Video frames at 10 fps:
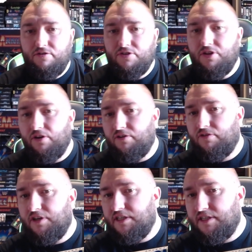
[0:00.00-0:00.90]
slight
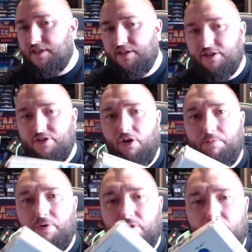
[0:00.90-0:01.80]
creases in the
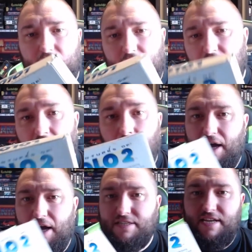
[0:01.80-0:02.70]
side, but you know,
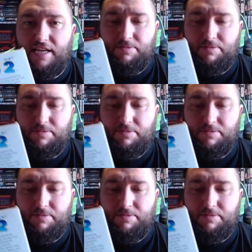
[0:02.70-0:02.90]
as NES